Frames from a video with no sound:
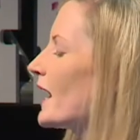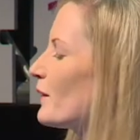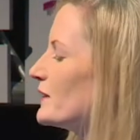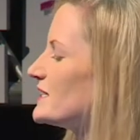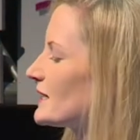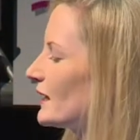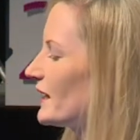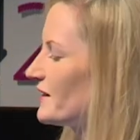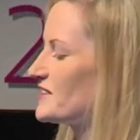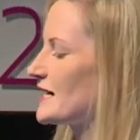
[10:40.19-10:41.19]
And we did a
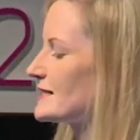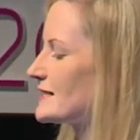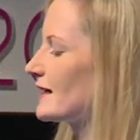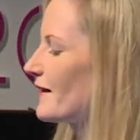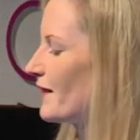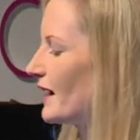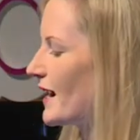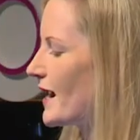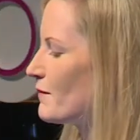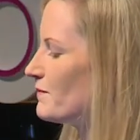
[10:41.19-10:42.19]
lot of testing in the
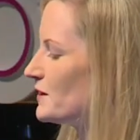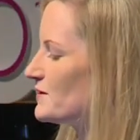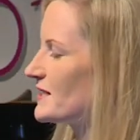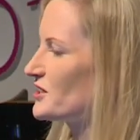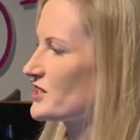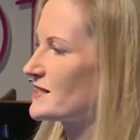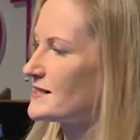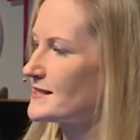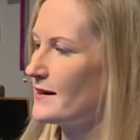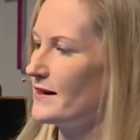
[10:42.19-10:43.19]
lab using just
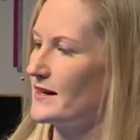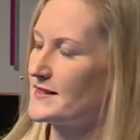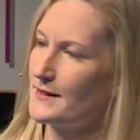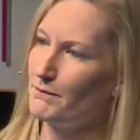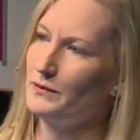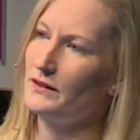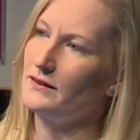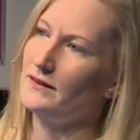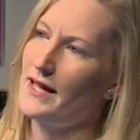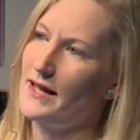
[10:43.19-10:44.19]
a
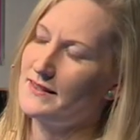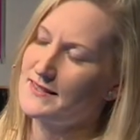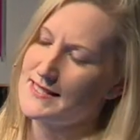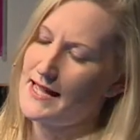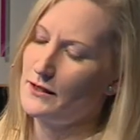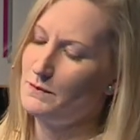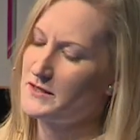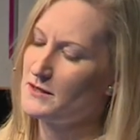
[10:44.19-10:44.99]
simple setup